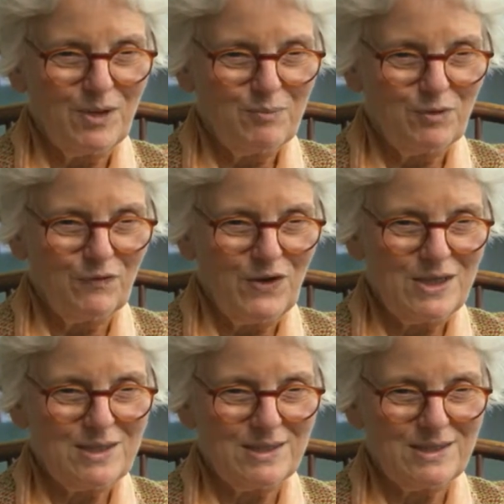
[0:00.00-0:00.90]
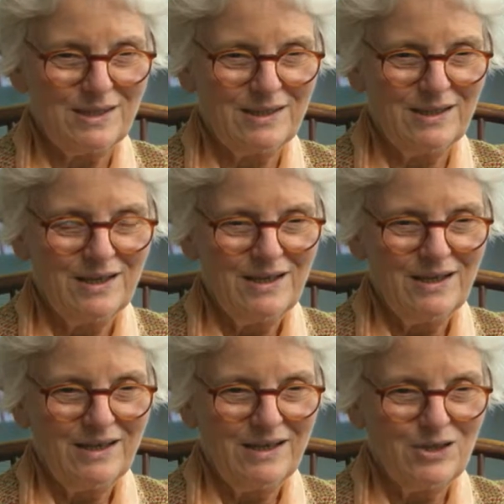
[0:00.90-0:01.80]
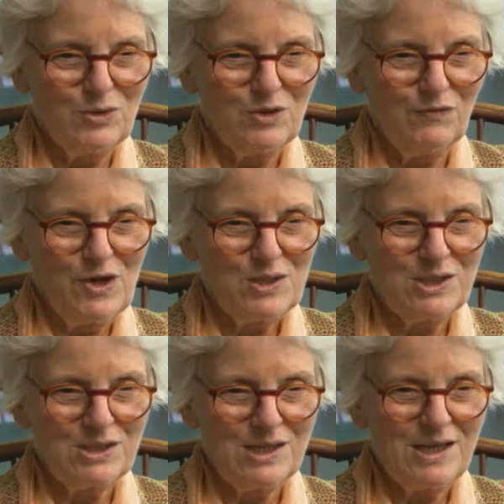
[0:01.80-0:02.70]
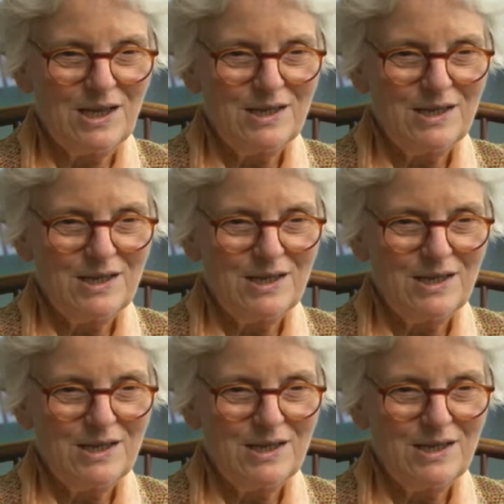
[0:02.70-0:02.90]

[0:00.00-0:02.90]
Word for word: professors in a university,